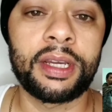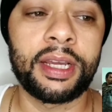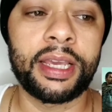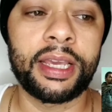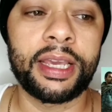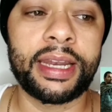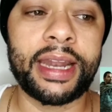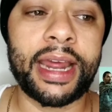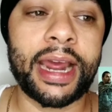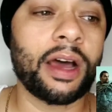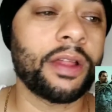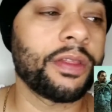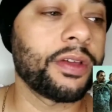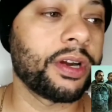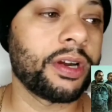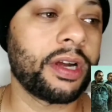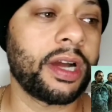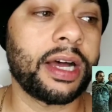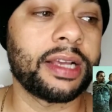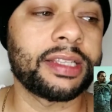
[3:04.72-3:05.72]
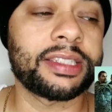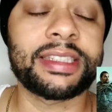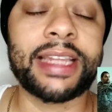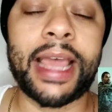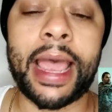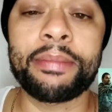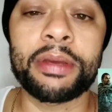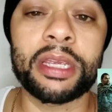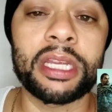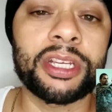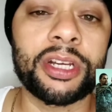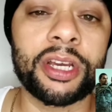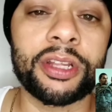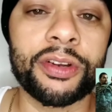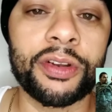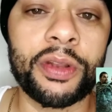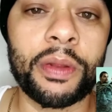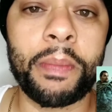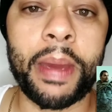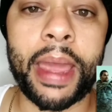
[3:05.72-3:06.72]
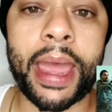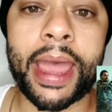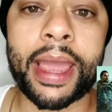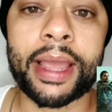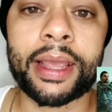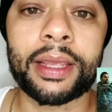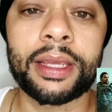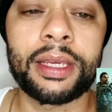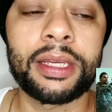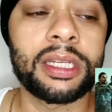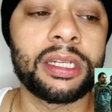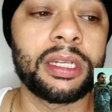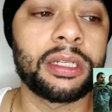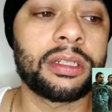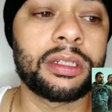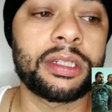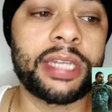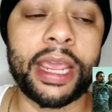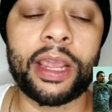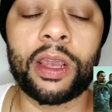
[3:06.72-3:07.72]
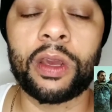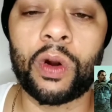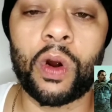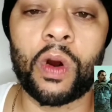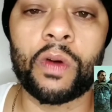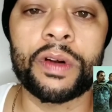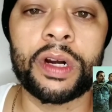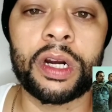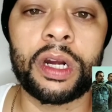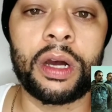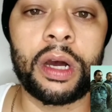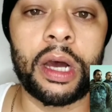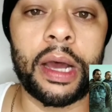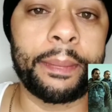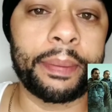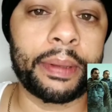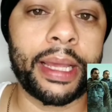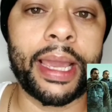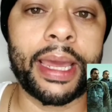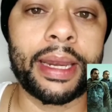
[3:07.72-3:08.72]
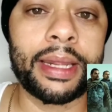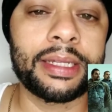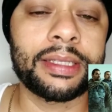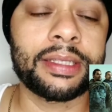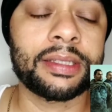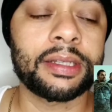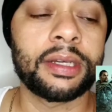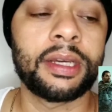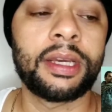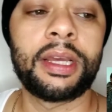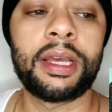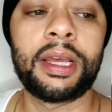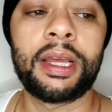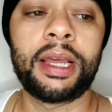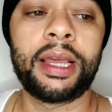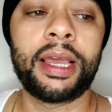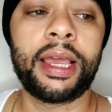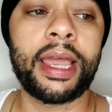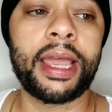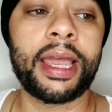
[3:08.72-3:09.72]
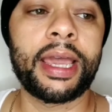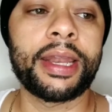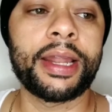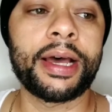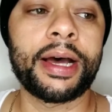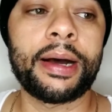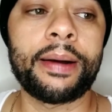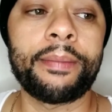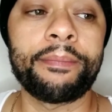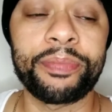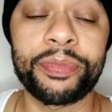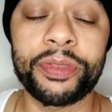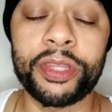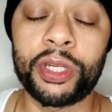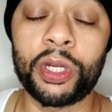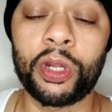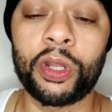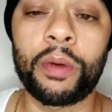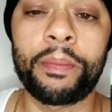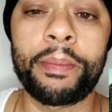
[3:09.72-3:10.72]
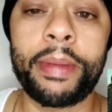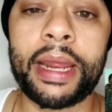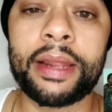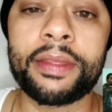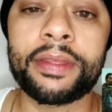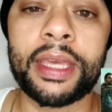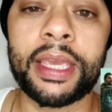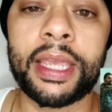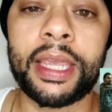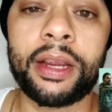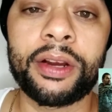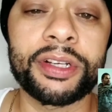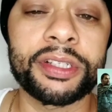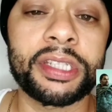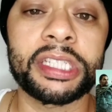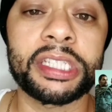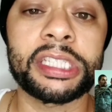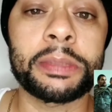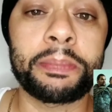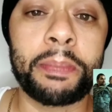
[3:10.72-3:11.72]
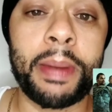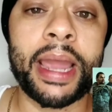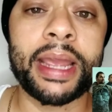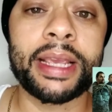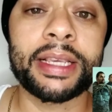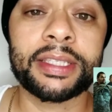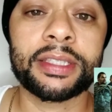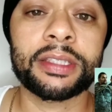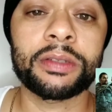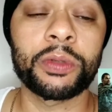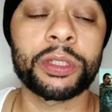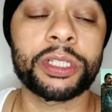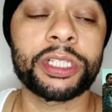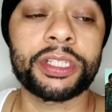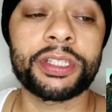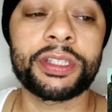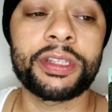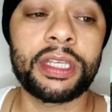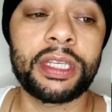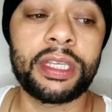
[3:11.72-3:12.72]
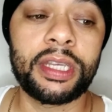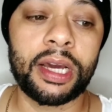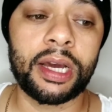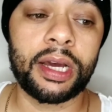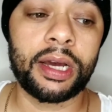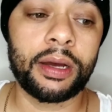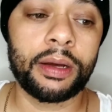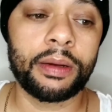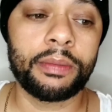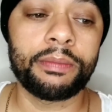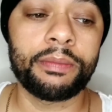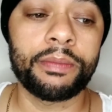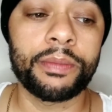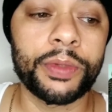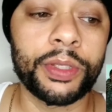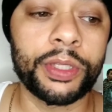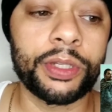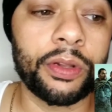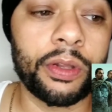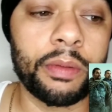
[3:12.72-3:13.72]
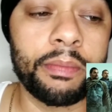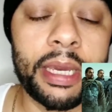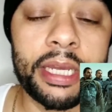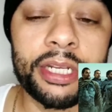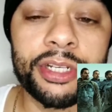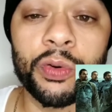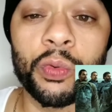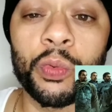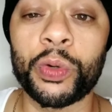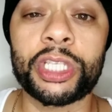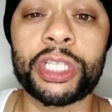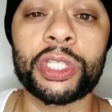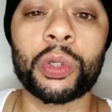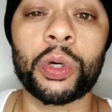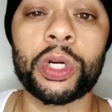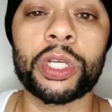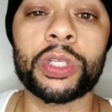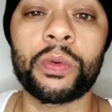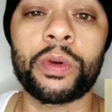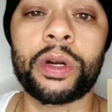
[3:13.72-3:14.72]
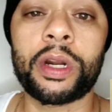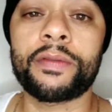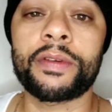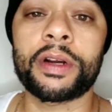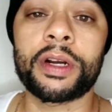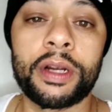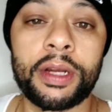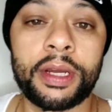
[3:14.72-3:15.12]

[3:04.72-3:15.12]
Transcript: and how they're stabbing each other in the back, taking over planets. And you know, the main thing here is the spice, which is the the major resource, whatever,